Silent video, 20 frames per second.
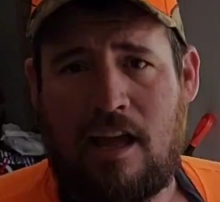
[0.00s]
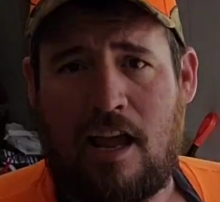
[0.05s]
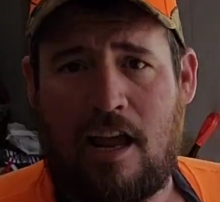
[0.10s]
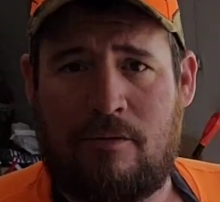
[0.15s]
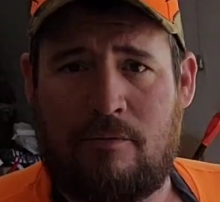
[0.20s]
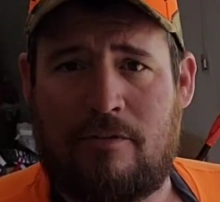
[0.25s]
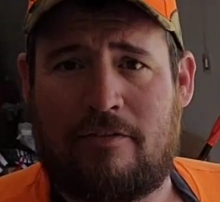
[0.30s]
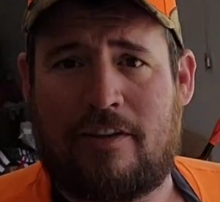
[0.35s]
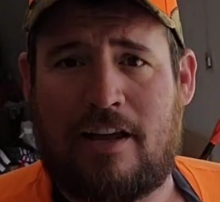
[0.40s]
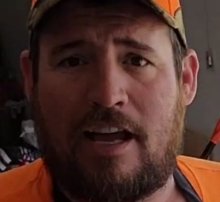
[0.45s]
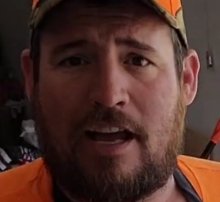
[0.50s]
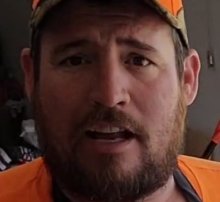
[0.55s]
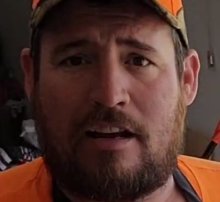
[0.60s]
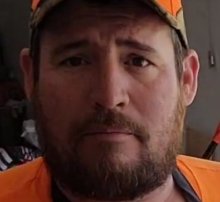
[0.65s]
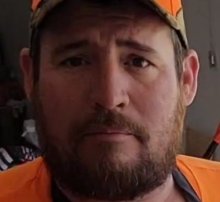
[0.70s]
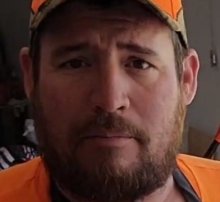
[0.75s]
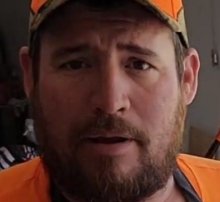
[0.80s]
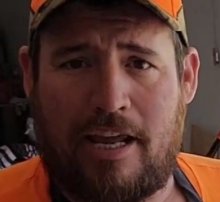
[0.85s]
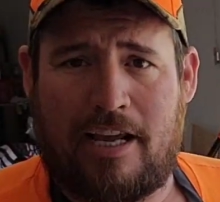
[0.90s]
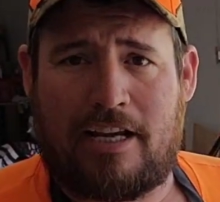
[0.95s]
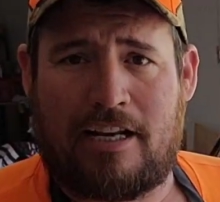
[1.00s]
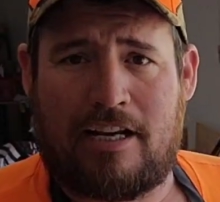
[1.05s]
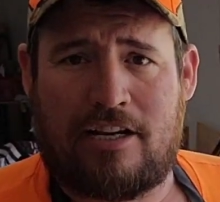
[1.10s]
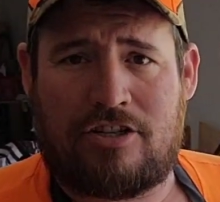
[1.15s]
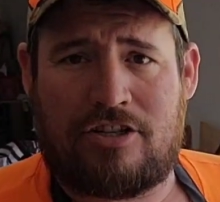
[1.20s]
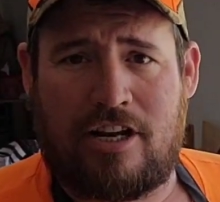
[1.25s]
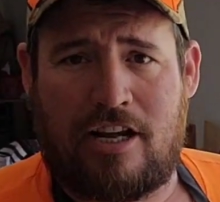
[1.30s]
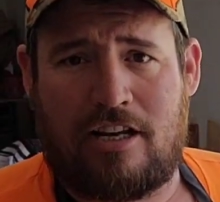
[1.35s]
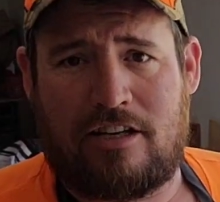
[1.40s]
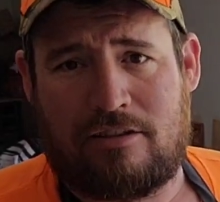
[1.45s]
And we've got bacon and
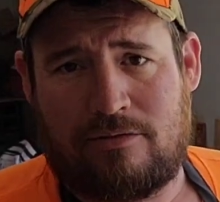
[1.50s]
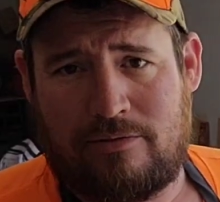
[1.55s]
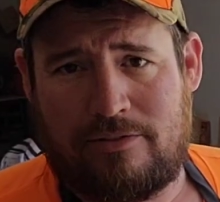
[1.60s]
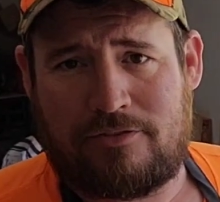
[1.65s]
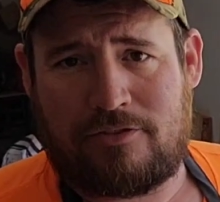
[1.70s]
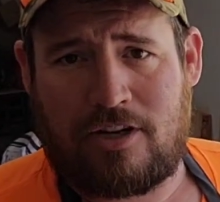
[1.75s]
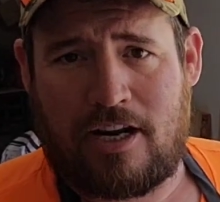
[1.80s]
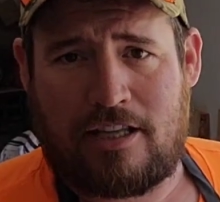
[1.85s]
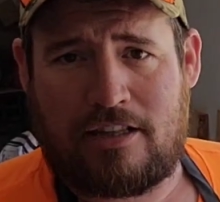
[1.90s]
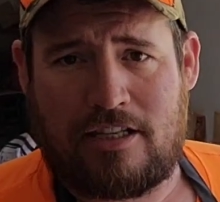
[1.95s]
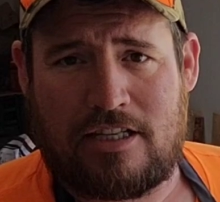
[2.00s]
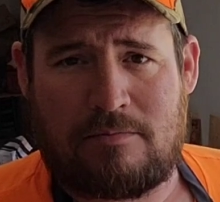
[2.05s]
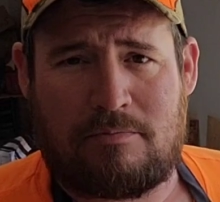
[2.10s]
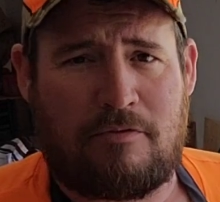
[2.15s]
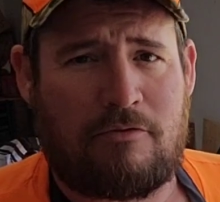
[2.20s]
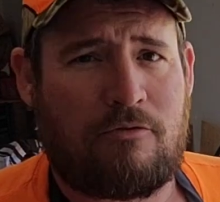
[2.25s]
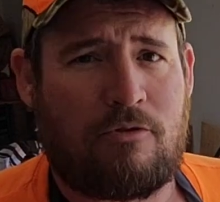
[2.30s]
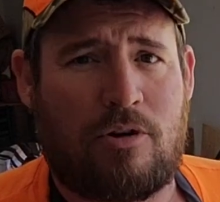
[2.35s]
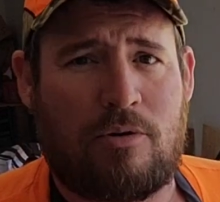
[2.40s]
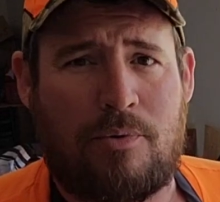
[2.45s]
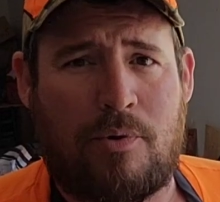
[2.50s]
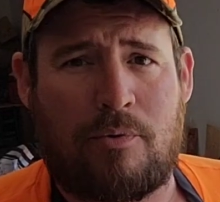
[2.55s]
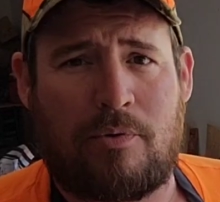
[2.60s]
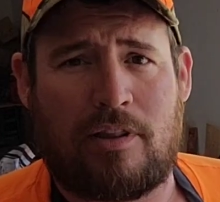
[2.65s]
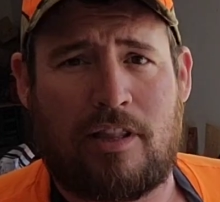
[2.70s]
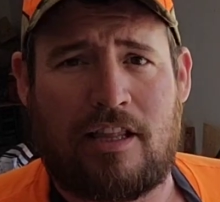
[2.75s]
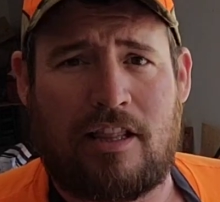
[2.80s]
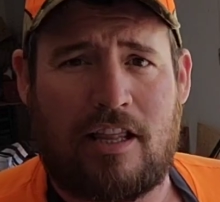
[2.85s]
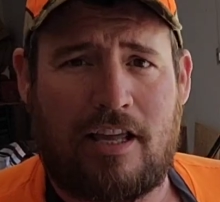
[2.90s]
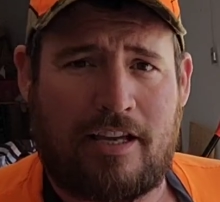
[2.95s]
cheddar. We've tried these before. We
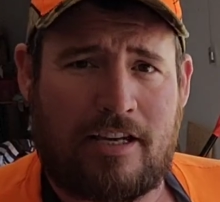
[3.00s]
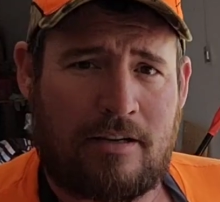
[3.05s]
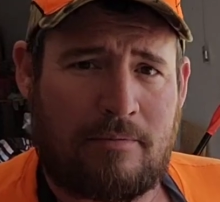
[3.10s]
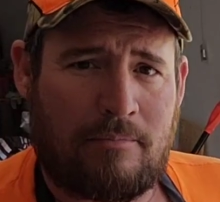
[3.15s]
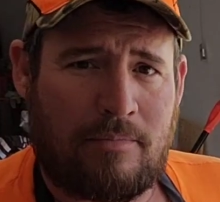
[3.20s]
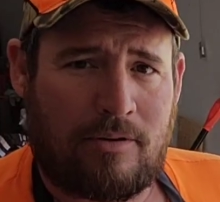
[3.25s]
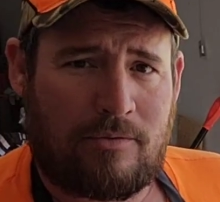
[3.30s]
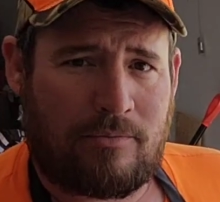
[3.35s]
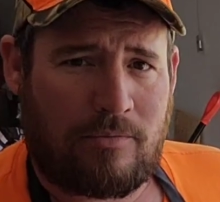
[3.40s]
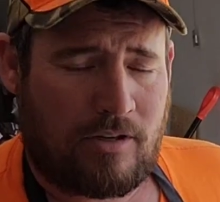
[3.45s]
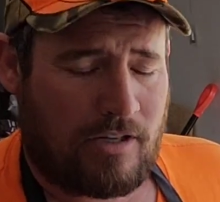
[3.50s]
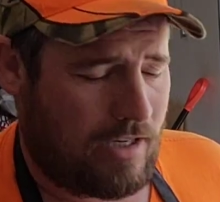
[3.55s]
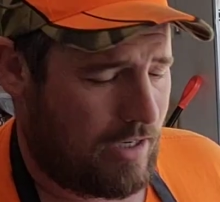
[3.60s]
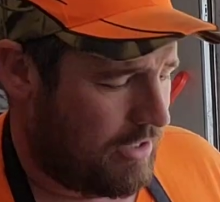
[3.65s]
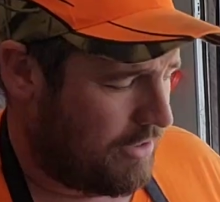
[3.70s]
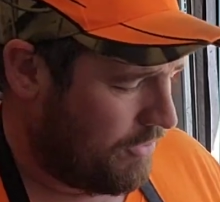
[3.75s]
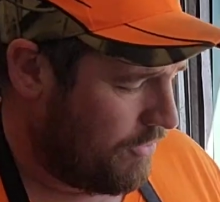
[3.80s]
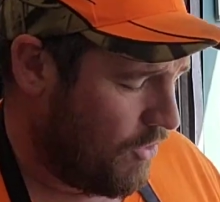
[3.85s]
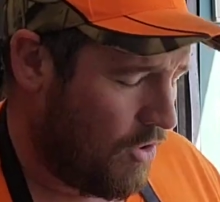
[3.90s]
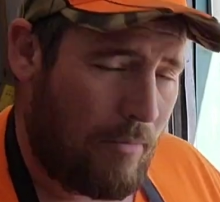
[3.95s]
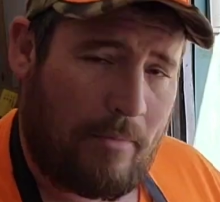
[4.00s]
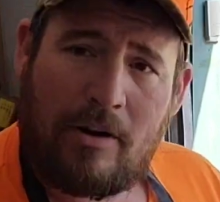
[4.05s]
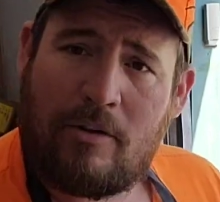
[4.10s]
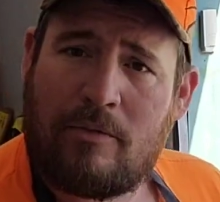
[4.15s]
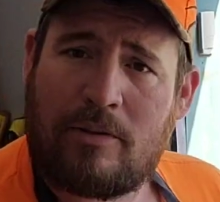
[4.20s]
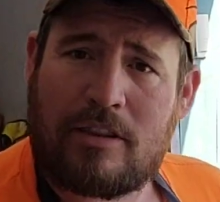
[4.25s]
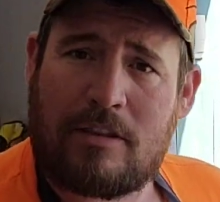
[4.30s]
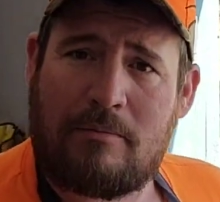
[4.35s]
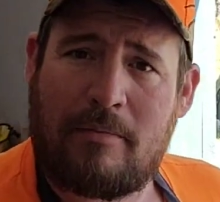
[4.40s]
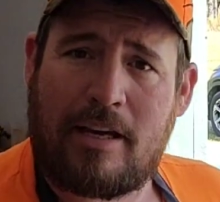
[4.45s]
really like them, but we're going to throw them in
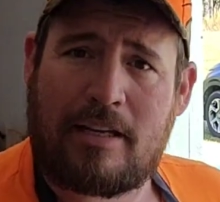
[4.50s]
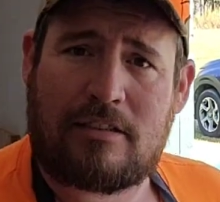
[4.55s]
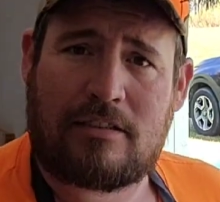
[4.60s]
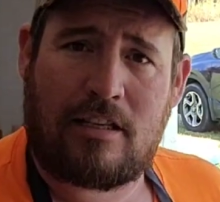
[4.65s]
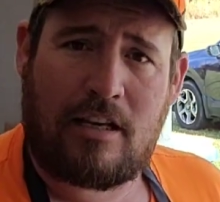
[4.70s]
with the mix